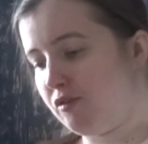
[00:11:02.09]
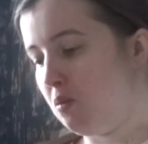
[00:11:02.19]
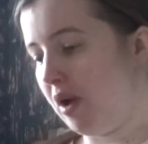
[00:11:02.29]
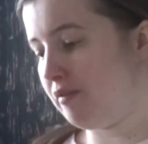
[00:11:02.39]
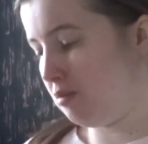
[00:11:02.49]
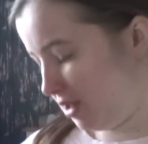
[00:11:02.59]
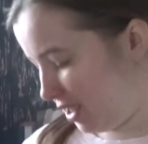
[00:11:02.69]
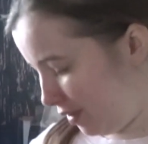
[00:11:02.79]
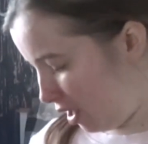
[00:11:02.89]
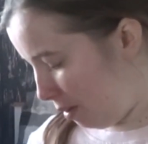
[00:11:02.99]
from one of them was
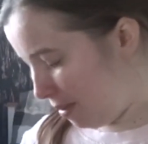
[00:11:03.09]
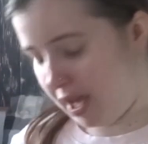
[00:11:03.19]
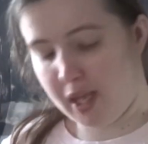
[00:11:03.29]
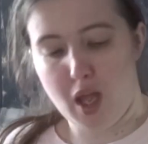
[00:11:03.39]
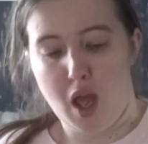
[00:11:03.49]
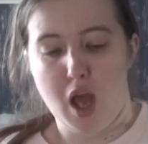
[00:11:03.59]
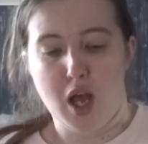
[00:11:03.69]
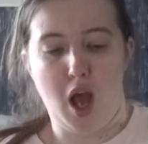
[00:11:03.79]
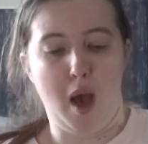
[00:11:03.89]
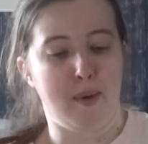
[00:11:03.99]
79p.
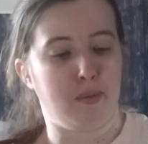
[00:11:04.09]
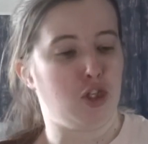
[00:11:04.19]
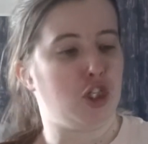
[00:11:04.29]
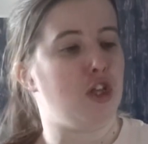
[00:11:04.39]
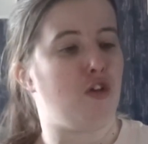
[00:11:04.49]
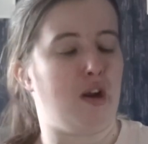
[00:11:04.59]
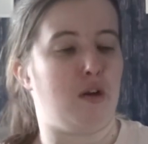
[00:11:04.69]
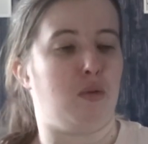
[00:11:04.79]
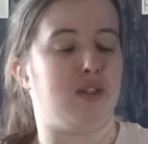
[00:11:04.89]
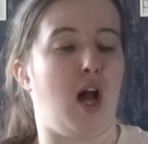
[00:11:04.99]
I'm going to show you the
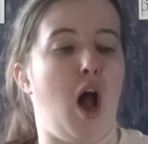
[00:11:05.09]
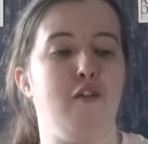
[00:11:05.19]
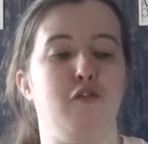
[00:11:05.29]
Grandad ones. I